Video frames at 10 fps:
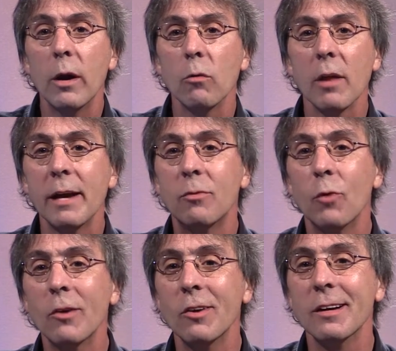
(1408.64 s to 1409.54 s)
like
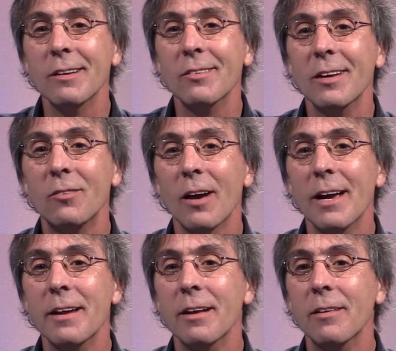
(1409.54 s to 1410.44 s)
Russia because they're
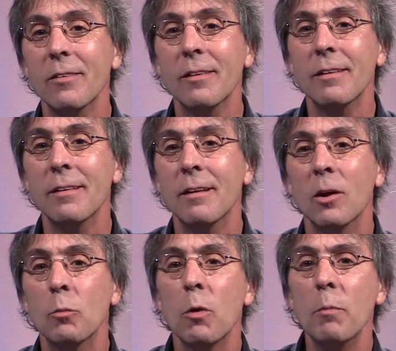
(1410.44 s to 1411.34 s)
trying to
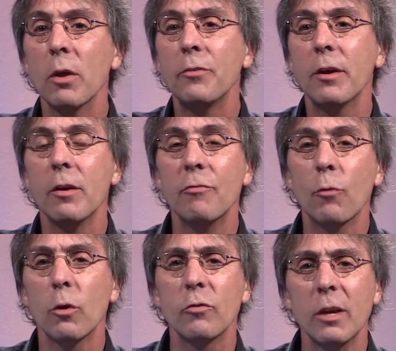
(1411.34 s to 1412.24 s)
put military
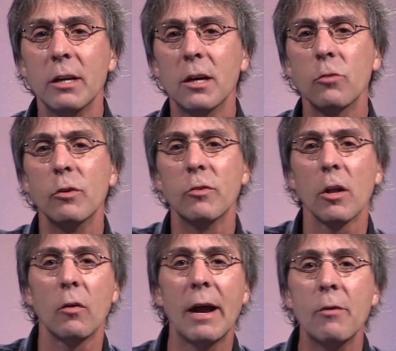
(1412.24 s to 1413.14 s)
force in countries
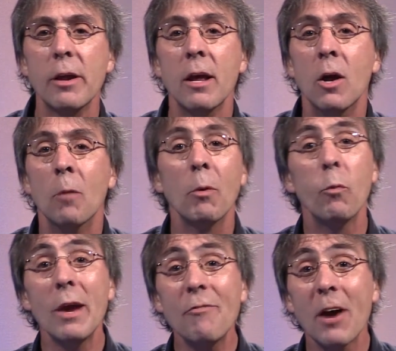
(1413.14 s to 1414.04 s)
all around it. But
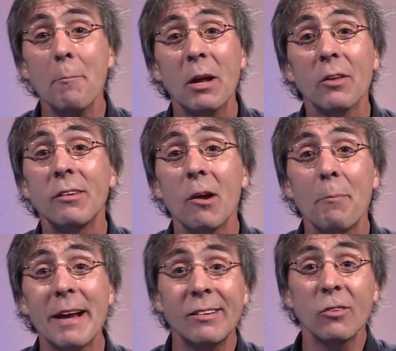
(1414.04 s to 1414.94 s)
we've got military
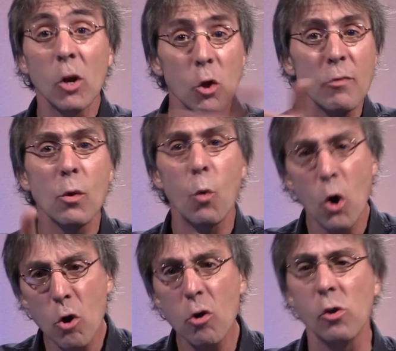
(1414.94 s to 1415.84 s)
bases all over the
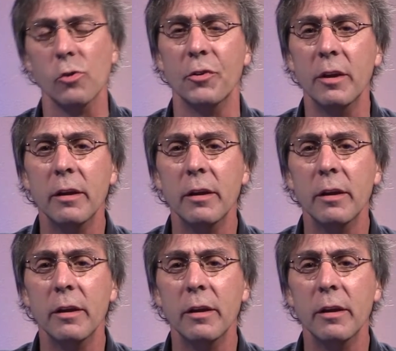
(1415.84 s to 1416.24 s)
world.